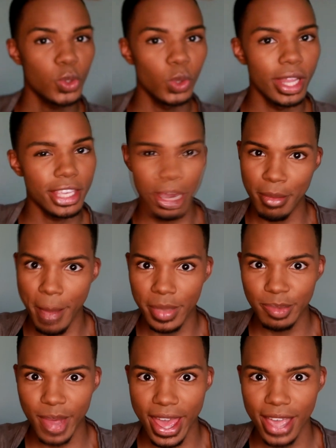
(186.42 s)
school like your
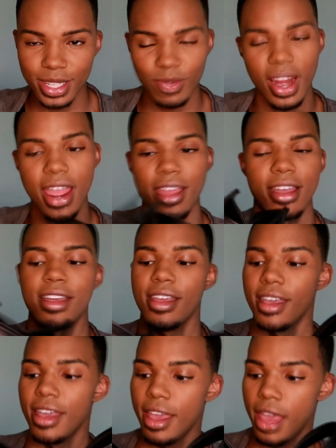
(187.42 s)
mama's bags, right?
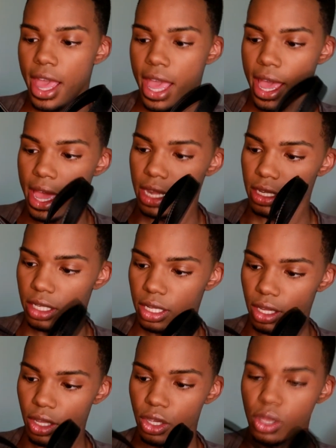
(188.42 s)
And
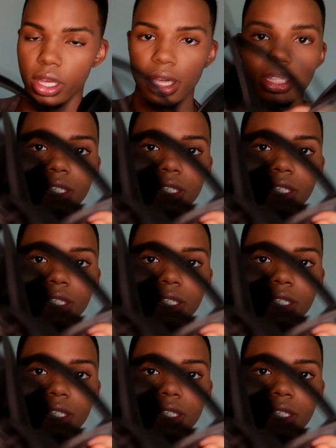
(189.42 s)
you look